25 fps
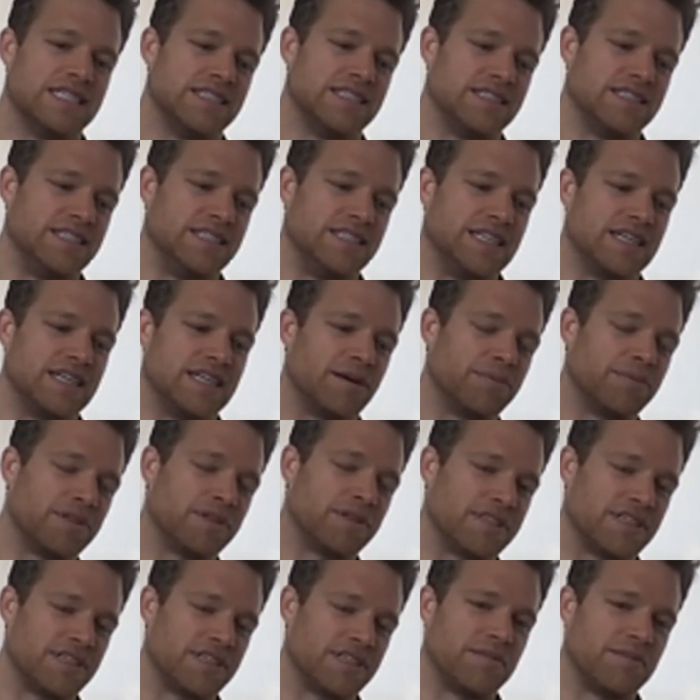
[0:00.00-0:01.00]

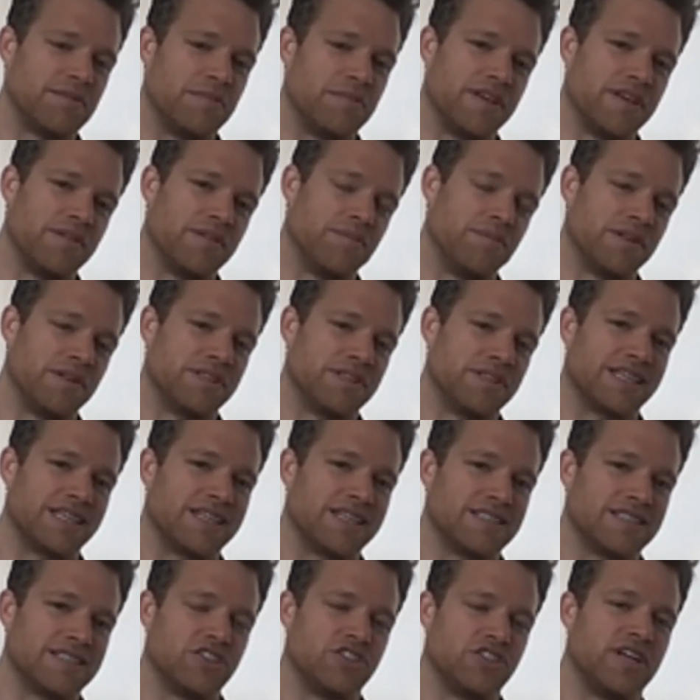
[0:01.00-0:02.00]
decouple them and build
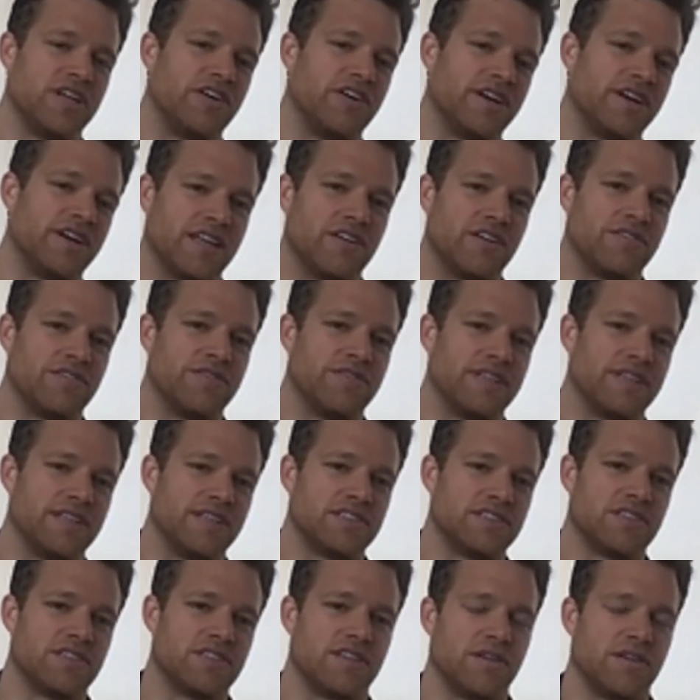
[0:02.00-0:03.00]
against a generic
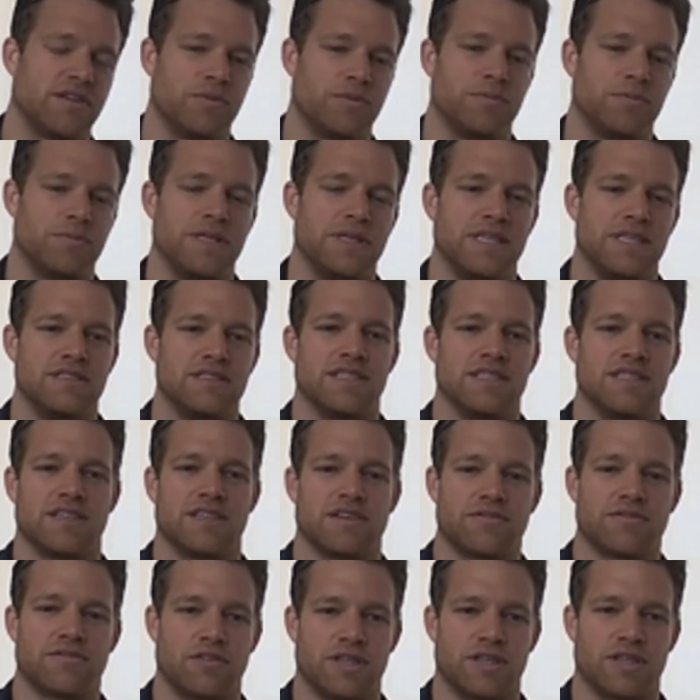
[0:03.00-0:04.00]
interface. So that would be easy
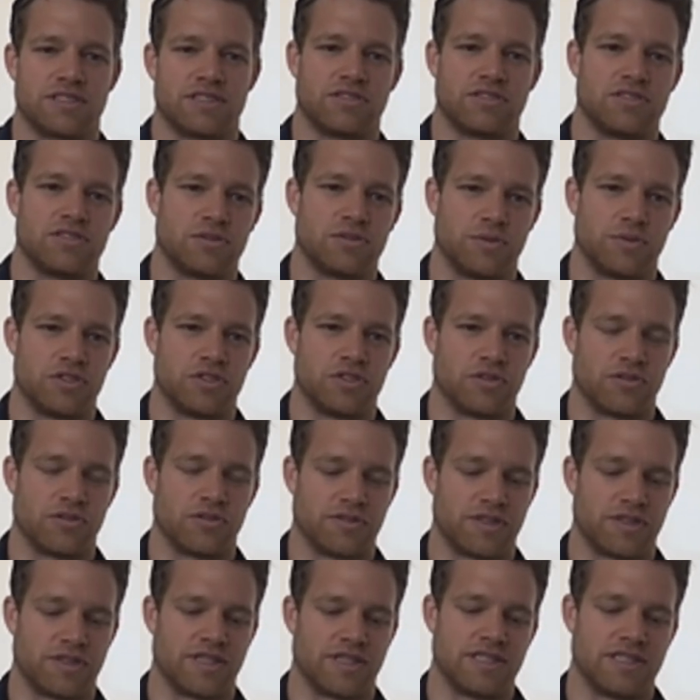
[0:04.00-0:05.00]
enough for us to switch
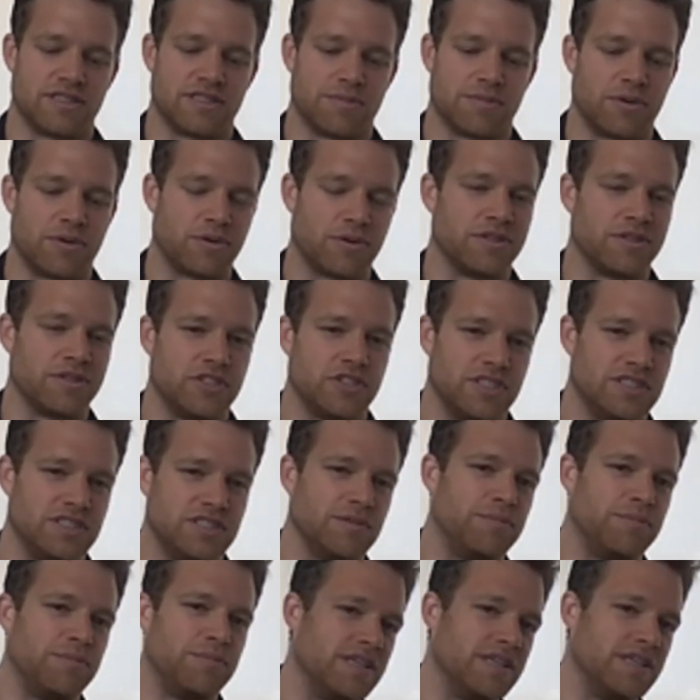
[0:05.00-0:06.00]
over and support G
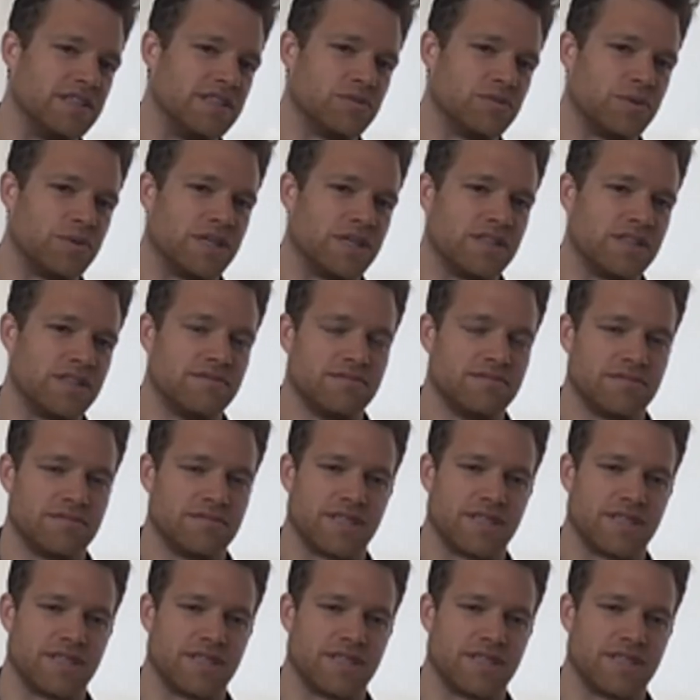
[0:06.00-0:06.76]
C P as well.